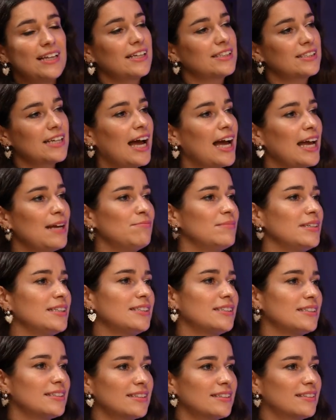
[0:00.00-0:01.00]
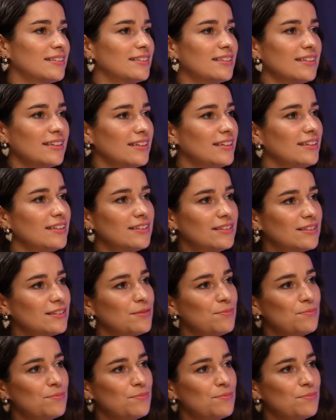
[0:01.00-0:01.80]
like time is the